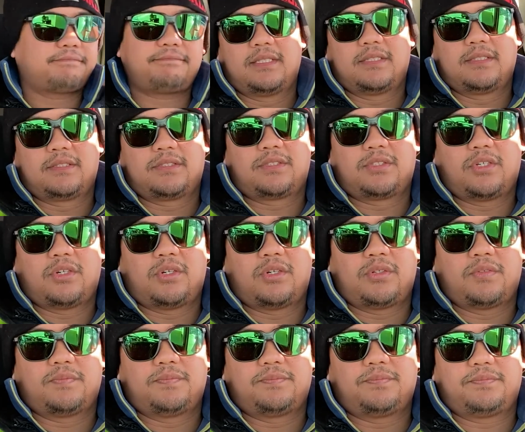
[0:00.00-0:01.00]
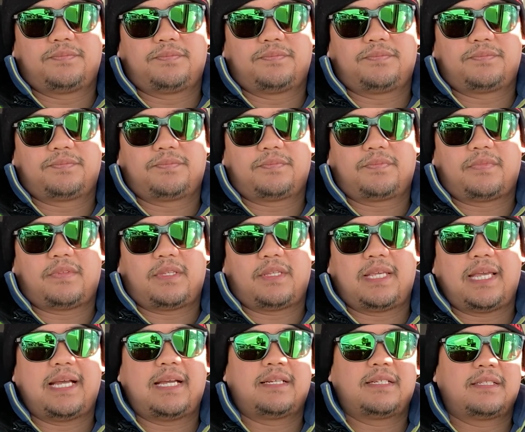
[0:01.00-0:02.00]
So
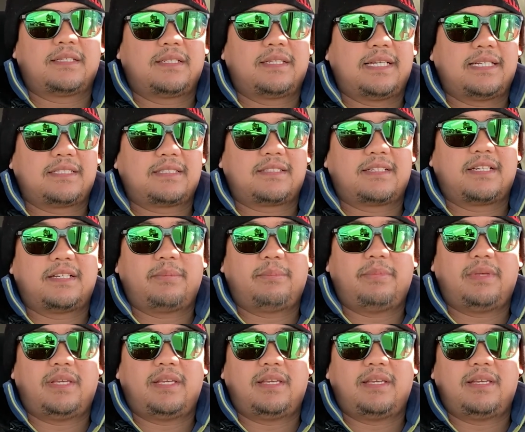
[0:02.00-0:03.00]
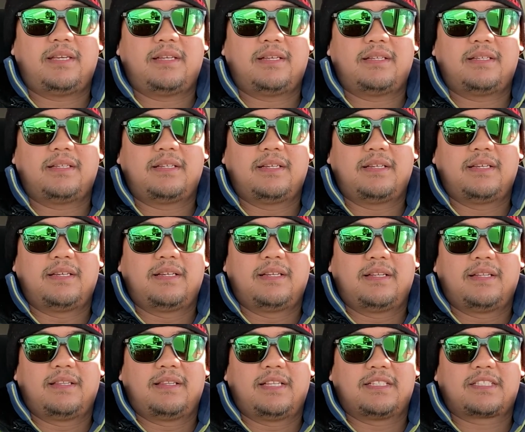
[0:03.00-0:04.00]
yeah, that's gonna be
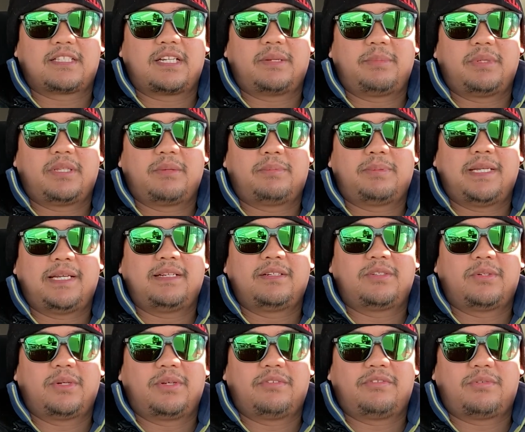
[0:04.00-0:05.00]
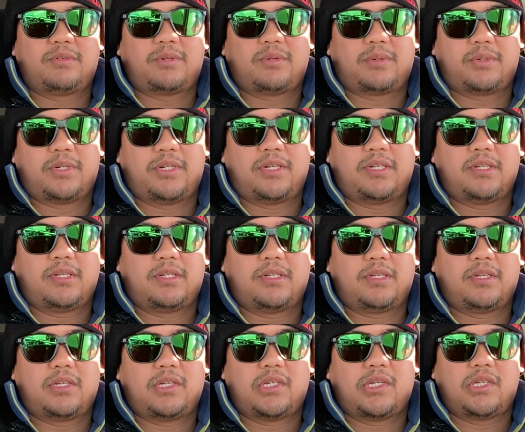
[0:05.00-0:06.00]
the plan going forward.
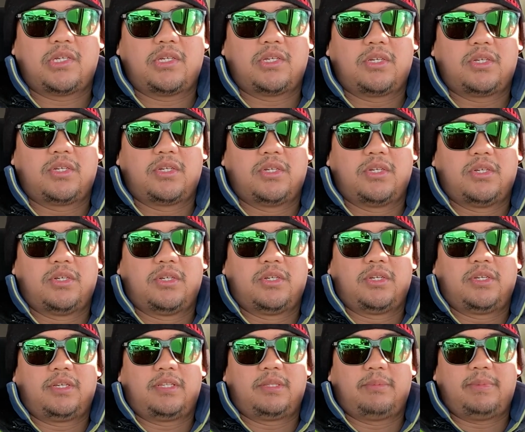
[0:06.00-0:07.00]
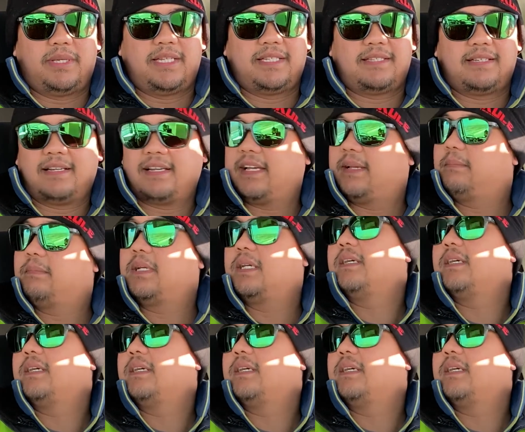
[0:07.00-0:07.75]
In the meantime,